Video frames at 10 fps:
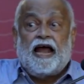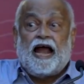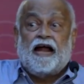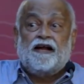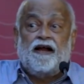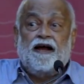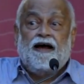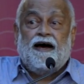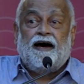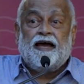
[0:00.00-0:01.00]
And
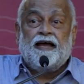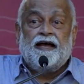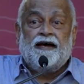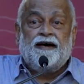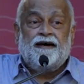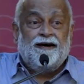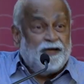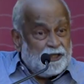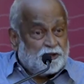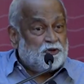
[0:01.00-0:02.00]
I
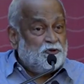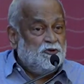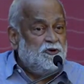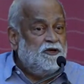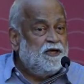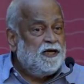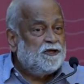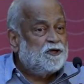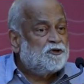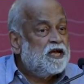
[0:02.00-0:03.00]
urge you
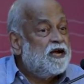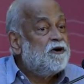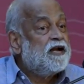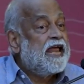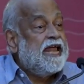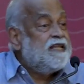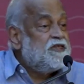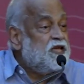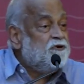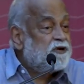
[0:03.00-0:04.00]
to think about
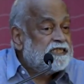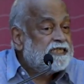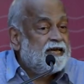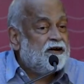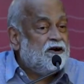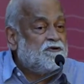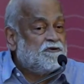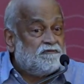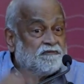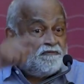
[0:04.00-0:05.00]
anything you can see around you.
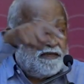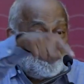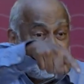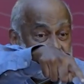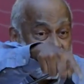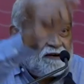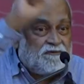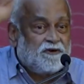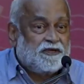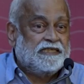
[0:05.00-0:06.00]
This chair,
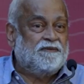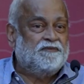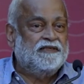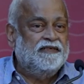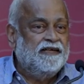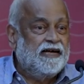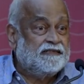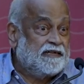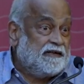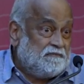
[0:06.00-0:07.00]
for example, and
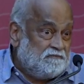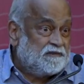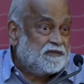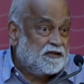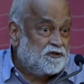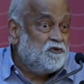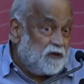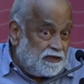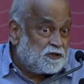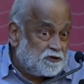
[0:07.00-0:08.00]
say, is that true?
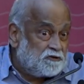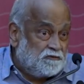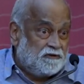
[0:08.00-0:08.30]
Well, it's true.